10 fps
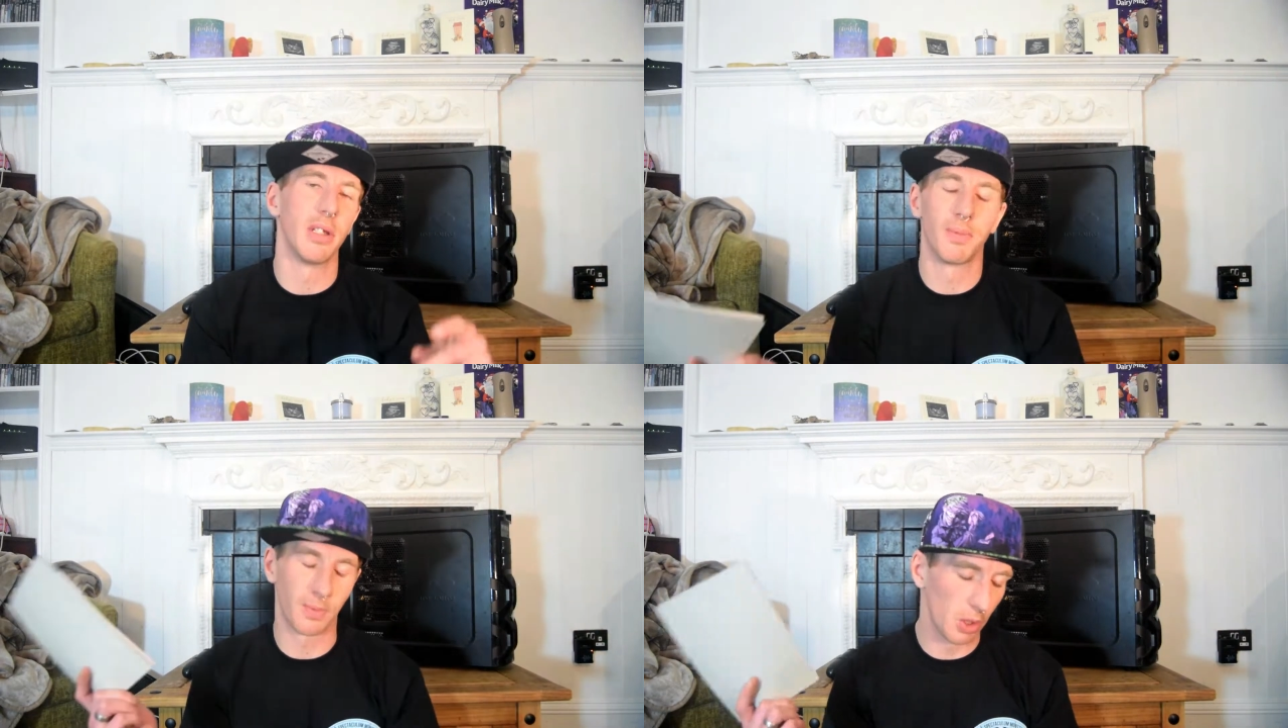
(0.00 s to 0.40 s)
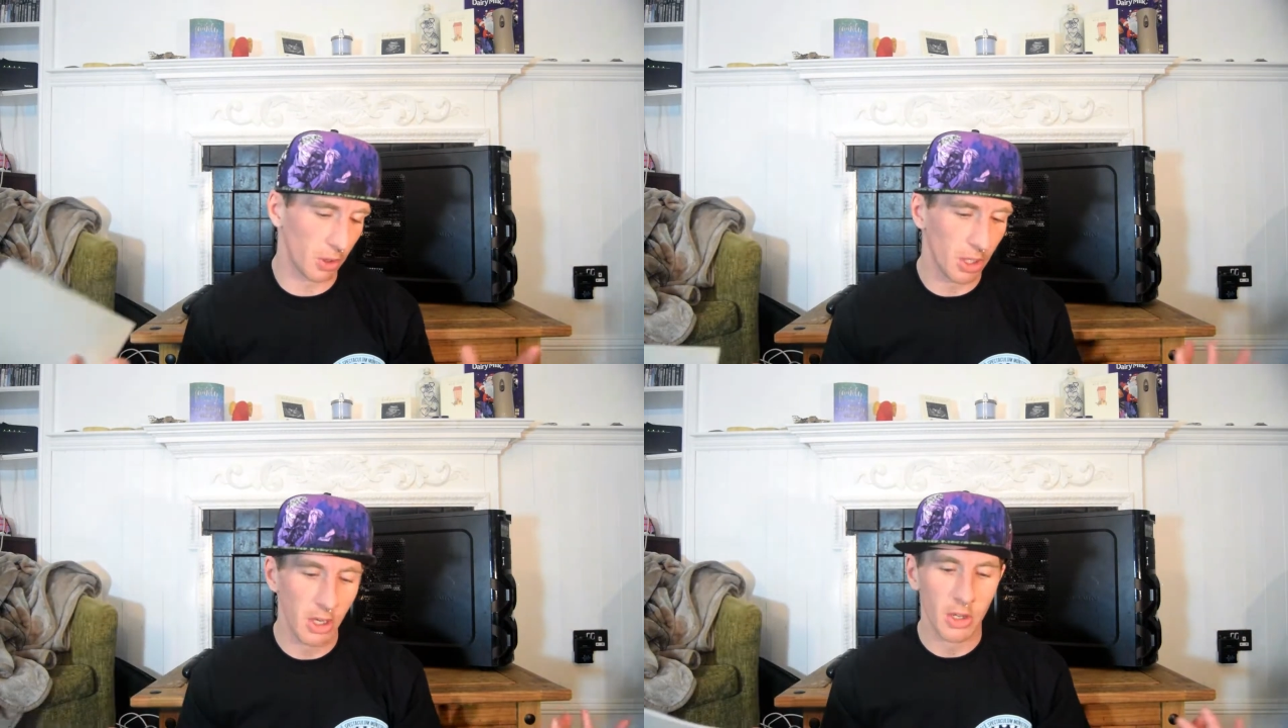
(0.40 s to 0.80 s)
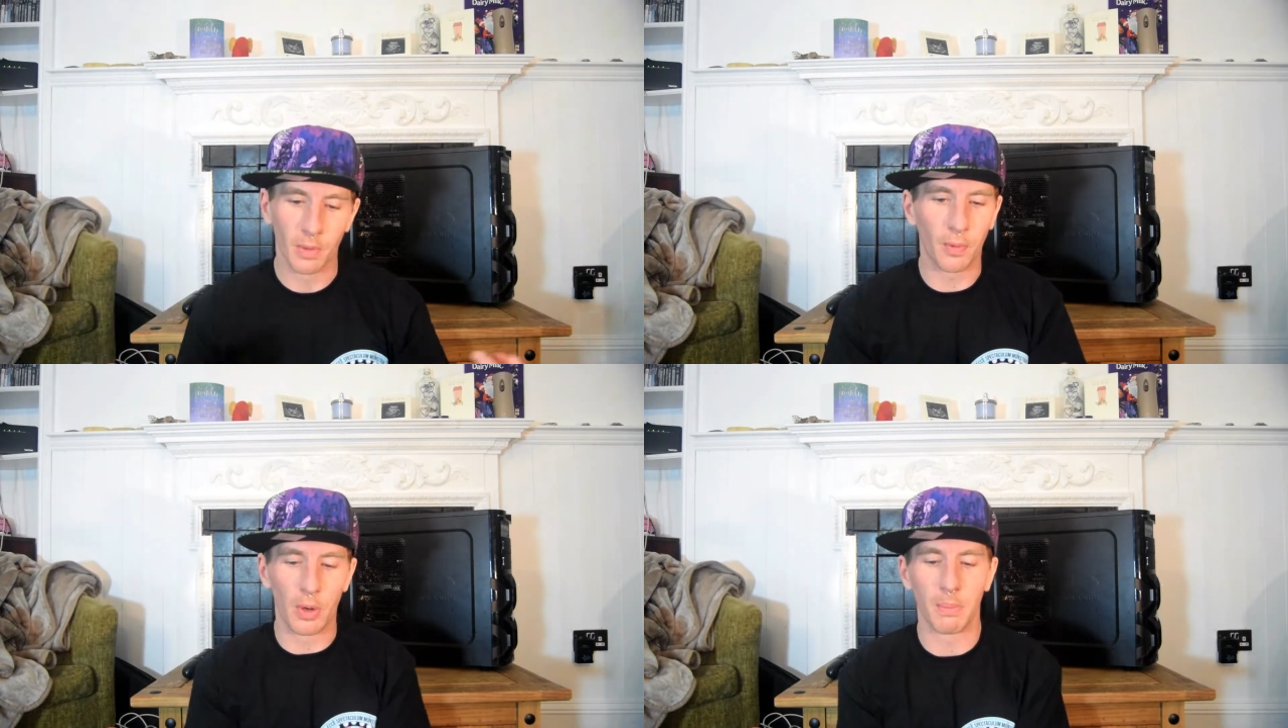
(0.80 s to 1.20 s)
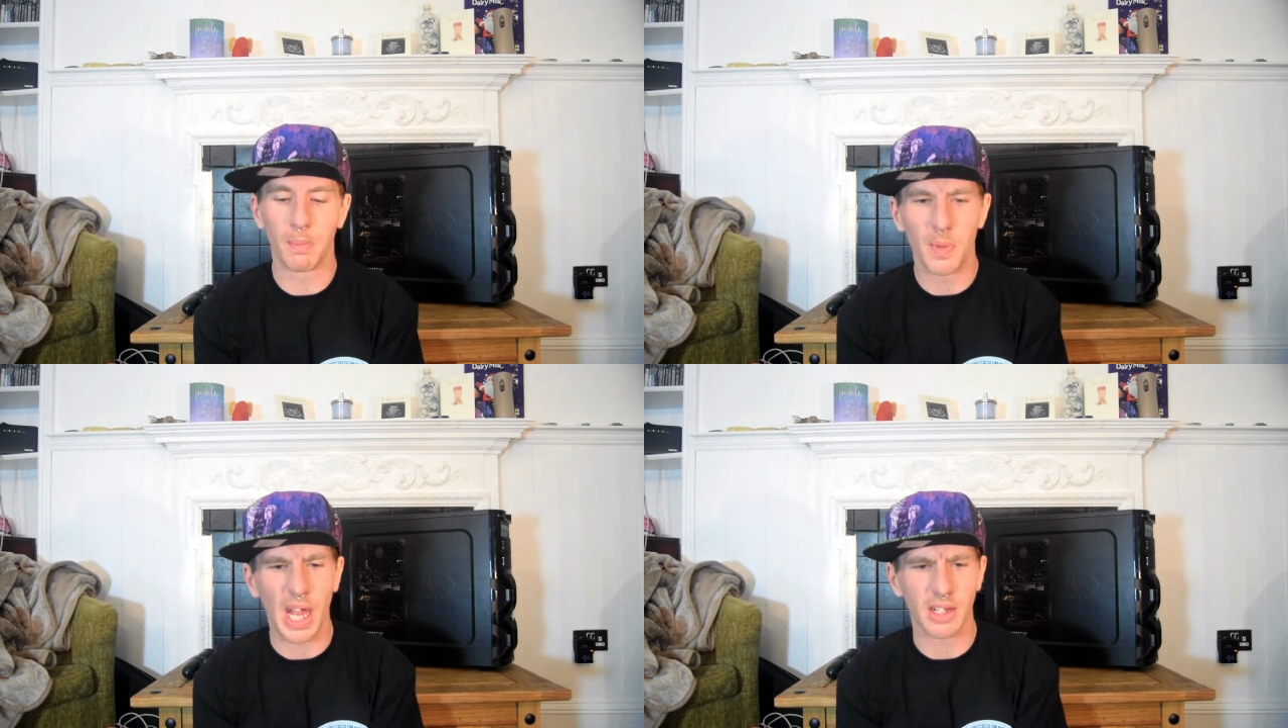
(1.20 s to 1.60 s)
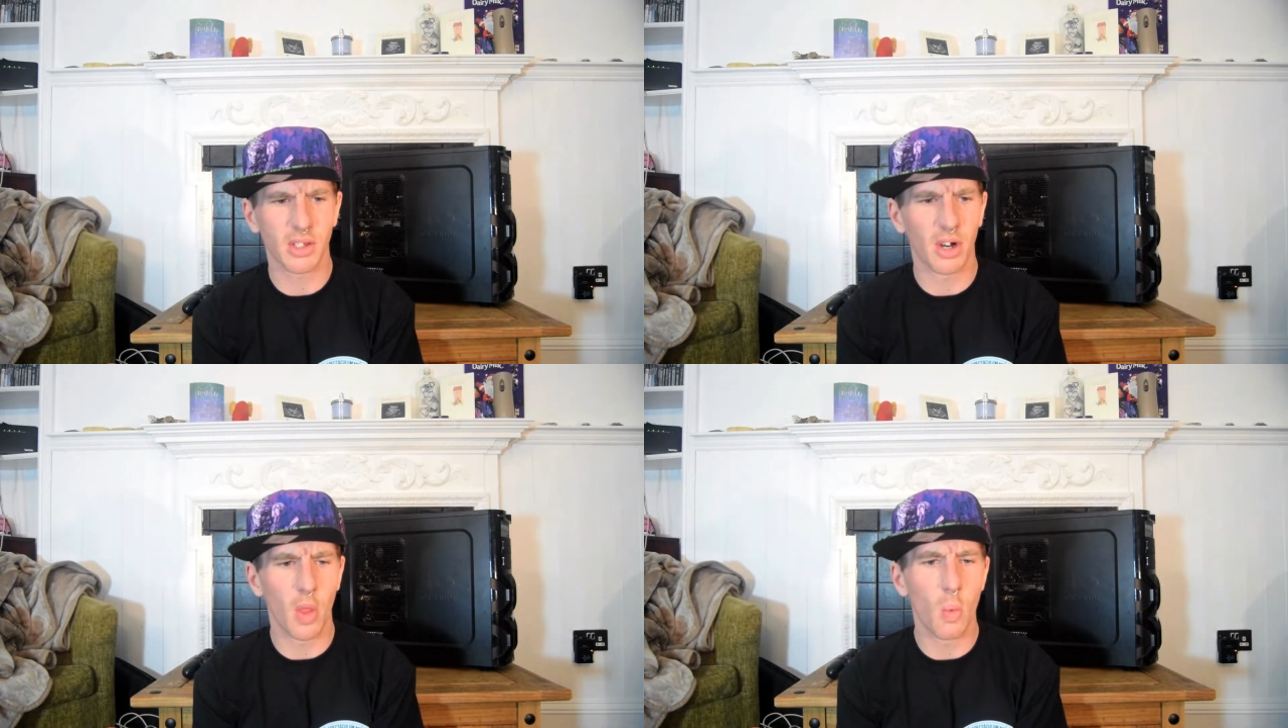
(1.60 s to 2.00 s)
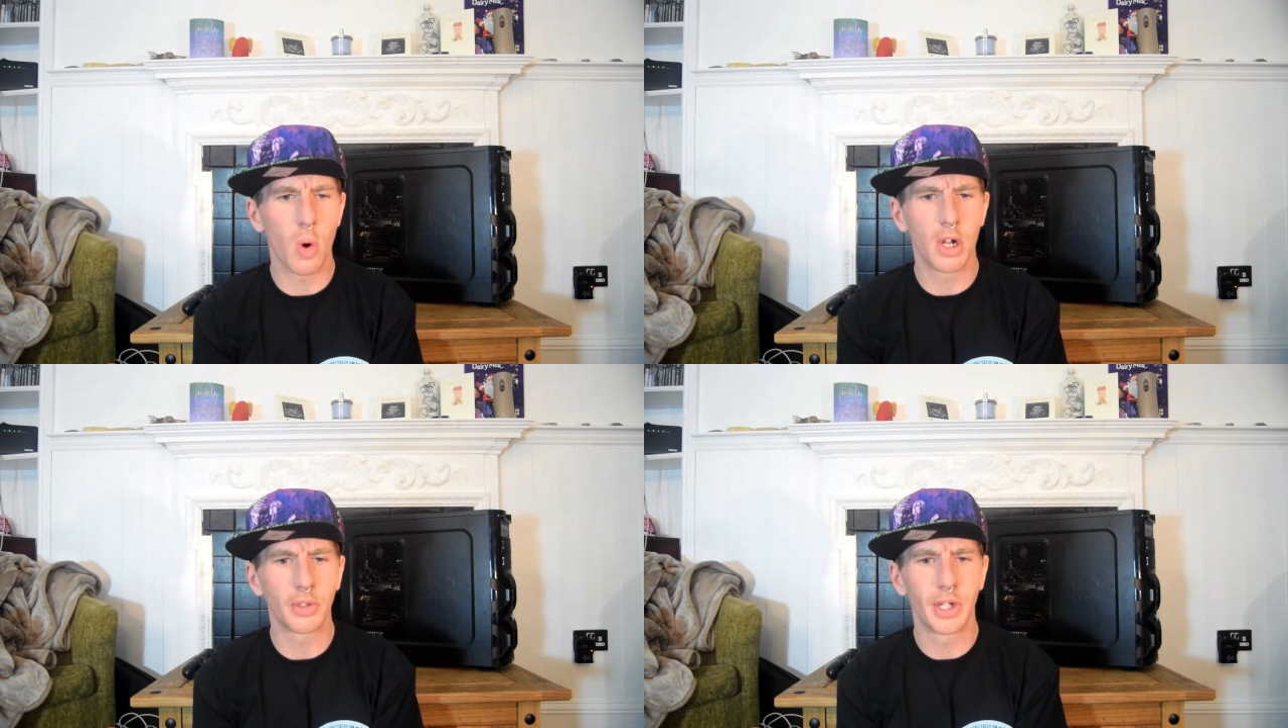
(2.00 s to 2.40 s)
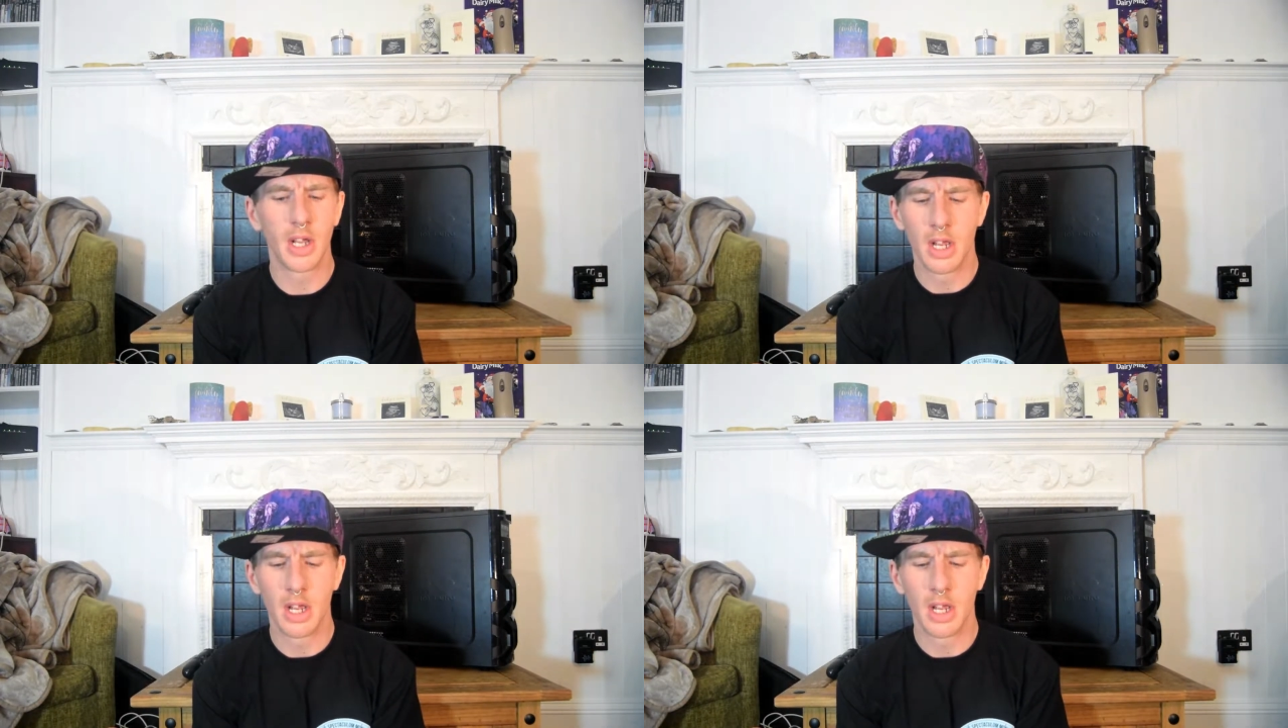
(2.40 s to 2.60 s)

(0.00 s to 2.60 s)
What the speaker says: if you're from that side of the world.